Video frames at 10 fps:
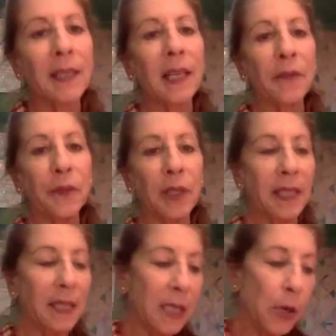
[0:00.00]
that
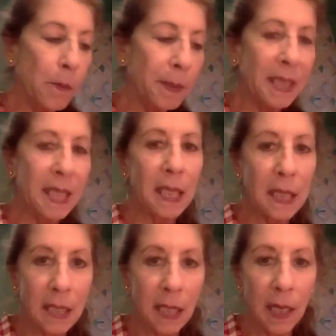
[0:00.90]
Fulgencio
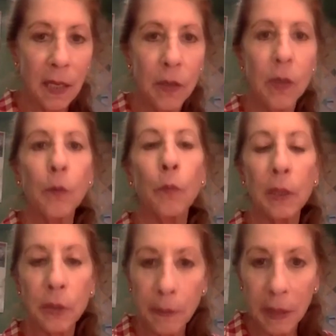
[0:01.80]
Batista
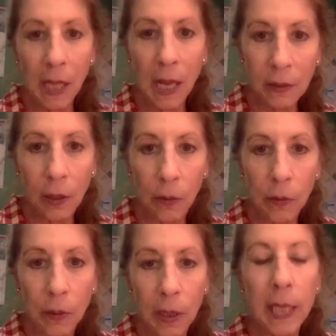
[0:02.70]
was a mulatto.
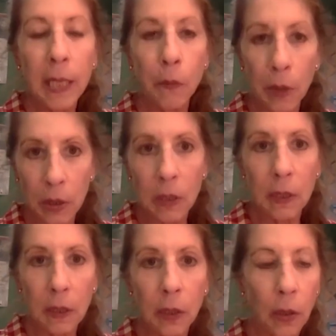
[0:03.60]
He
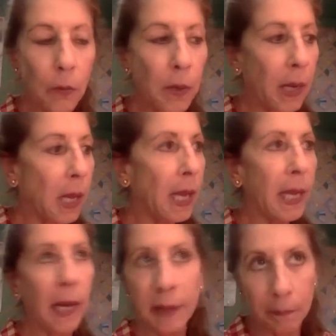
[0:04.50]
was,
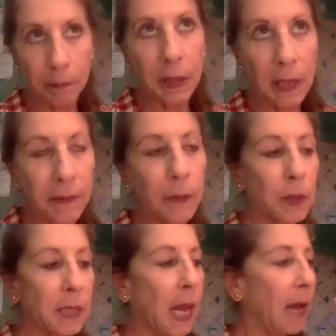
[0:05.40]
I believe he
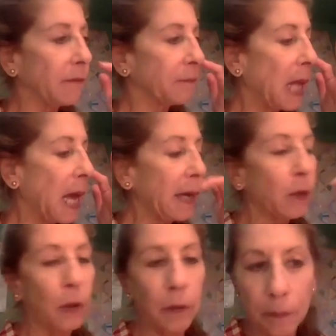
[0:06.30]
was half Black
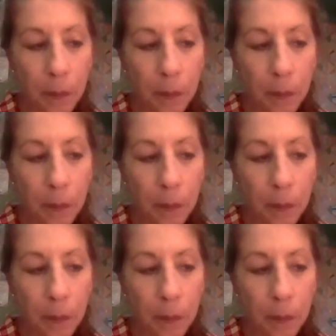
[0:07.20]
or